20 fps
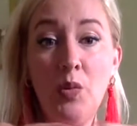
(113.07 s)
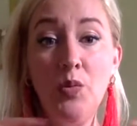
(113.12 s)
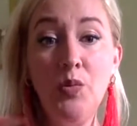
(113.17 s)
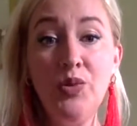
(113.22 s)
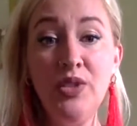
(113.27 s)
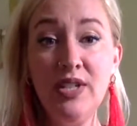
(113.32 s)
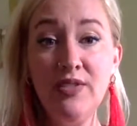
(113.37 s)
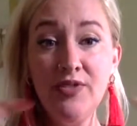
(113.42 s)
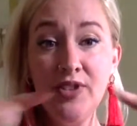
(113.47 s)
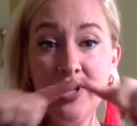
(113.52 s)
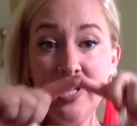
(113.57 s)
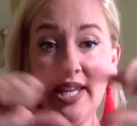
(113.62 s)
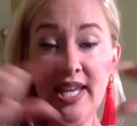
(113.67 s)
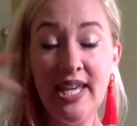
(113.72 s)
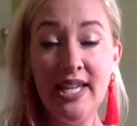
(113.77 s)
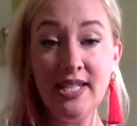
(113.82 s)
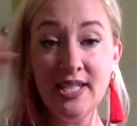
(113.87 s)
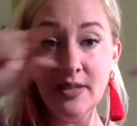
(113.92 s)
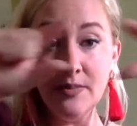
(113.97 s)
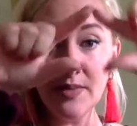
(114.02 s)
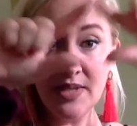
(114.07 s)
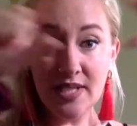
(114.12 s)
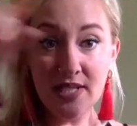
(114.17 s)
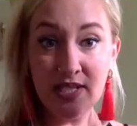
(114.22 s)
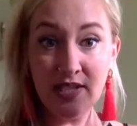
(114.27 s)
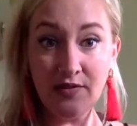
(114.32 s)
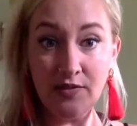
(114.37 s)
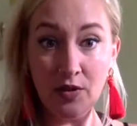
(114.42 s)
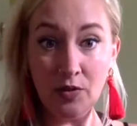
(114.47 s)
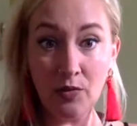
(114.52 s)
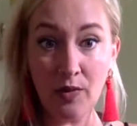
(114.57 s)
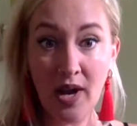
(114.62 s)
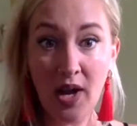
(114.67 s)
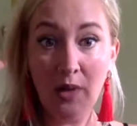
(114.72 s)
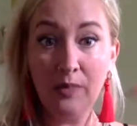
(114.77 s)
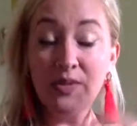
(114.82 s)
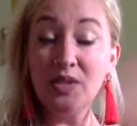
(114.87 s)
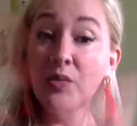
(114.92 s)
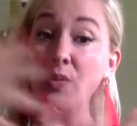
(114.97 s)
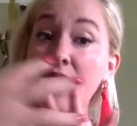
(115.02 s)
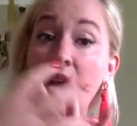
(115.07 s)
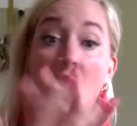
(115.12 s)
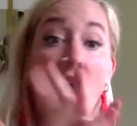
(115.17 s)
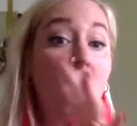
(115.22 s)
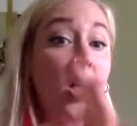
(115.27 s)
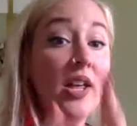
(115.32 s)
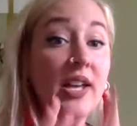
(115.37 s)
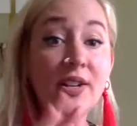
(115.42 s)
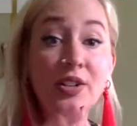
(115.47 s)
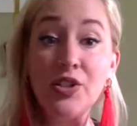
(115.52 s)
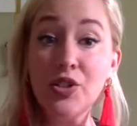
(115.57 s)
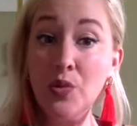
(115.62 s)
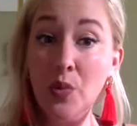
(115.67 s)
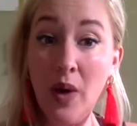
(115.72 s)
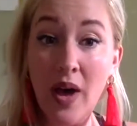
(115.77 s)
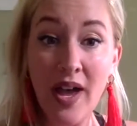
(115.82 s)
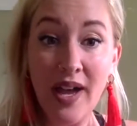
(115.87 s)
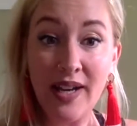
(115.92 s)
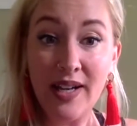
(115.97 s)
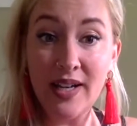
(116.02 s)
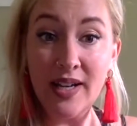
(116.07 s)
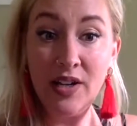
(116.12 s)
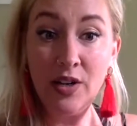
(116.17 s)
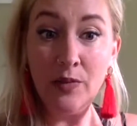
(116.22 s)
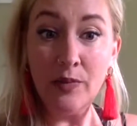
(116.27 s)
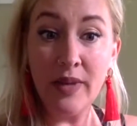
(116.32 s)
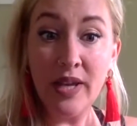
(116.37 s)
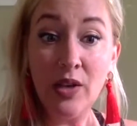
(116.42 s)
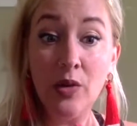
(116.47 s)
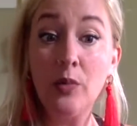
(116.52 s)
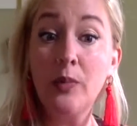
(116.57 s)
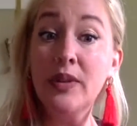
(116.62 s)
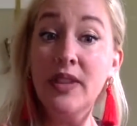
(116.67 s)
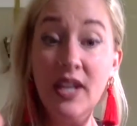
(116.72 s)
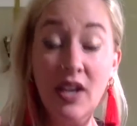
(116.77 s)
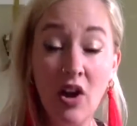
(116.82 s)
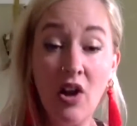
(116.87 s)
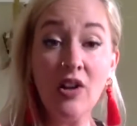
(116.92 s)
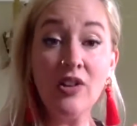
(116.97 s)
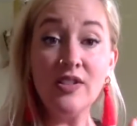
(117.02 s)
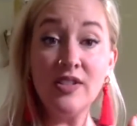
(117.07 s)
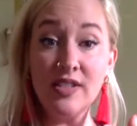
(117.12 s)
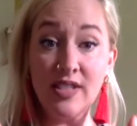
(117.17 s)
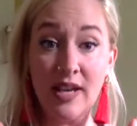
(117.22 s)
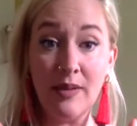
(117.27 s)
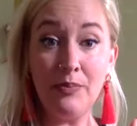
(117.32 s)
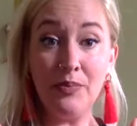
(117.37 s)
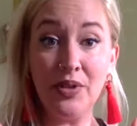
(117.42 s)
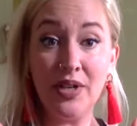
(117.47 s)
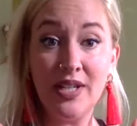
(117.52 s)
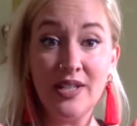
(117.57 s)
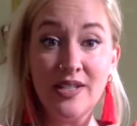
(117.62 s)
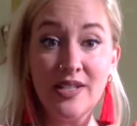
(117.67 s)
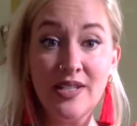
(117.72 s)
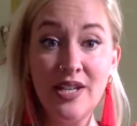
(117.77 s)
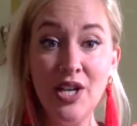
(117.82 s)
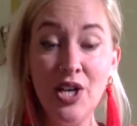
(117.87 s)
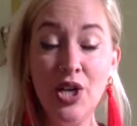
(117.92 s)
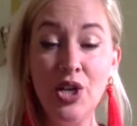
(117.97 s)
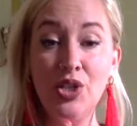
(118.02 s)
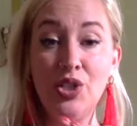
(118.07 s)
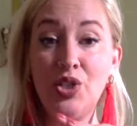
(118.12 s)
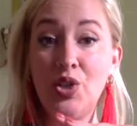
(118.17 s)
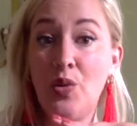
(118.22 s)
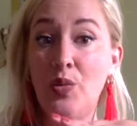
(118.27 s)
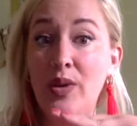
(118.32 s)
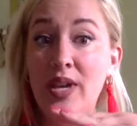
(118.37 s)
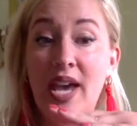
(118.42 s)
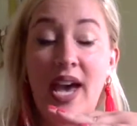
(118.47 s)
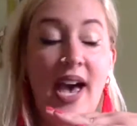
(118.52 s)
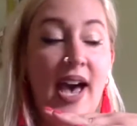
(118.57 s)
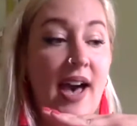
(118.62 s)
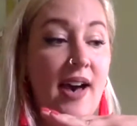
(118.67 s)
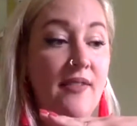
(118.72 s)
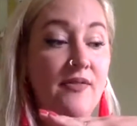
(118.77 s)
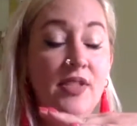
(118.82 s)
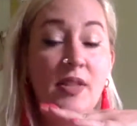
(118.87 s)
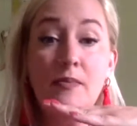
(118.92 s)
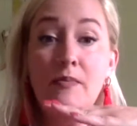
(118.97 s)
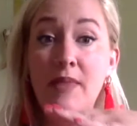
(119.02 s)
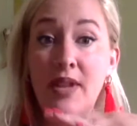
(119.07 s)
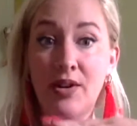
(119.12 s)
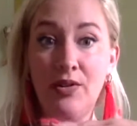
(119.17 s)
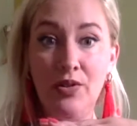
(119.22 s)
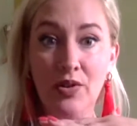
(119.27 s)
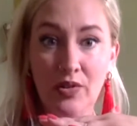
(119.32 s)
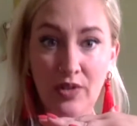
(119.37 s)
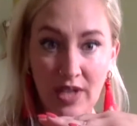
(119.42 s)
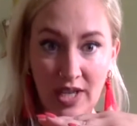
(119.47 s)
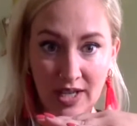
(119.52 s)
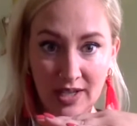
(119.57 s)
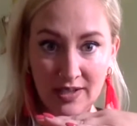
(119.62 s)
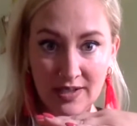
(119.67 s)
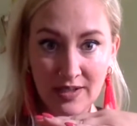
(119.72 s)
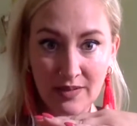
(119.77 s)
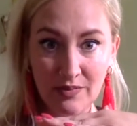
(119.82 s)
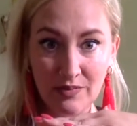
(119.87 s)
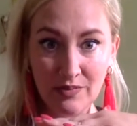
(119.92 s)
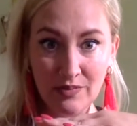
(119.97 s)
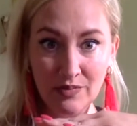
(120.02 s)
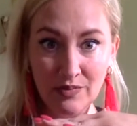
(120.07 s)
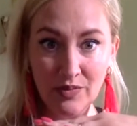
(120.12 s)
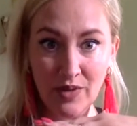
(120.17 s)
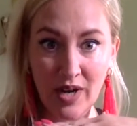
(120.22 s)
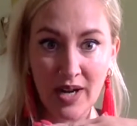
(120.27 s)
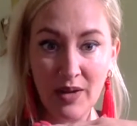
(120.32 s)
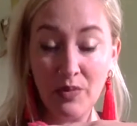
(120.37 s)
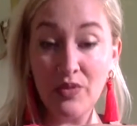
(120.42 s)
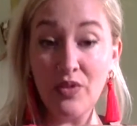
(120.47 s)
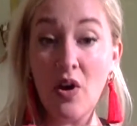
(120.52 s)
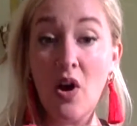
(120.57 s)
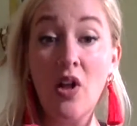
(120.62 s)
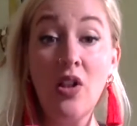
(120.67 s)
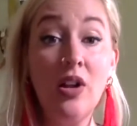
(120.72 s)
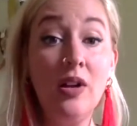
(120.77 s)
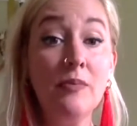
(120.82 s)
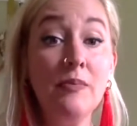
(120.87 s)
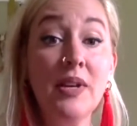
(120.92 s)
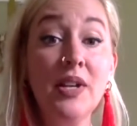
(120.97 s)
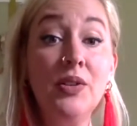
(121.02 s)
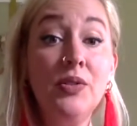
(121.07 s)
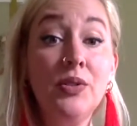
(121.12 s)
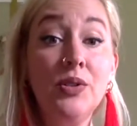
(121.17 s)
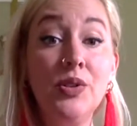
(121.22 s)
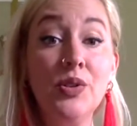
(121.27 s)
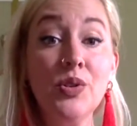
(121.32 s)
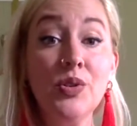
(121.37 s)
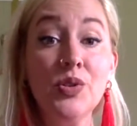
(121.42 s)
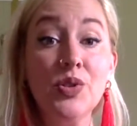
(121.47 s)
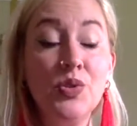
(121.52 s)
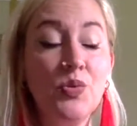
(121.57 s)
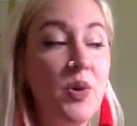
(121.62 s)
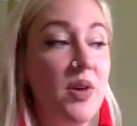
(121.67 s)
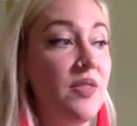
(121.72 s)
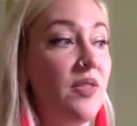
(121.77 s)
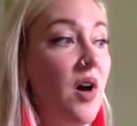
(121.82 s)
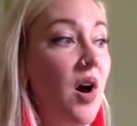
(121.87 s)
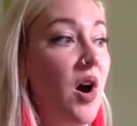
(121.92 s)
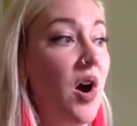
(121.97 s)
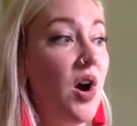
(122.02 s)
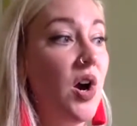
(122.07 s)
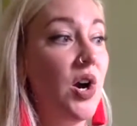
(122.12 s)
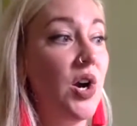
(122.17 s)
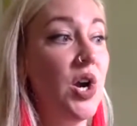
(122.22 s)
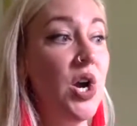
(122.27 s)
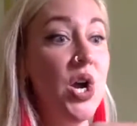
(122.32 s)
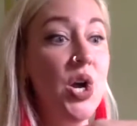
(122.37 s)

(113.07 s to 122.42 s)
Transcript: different kingdoms and different realms. So we all intertwine and intermingle, but they are separate. So we have the mineral kingdom, right? With all our minerals, with our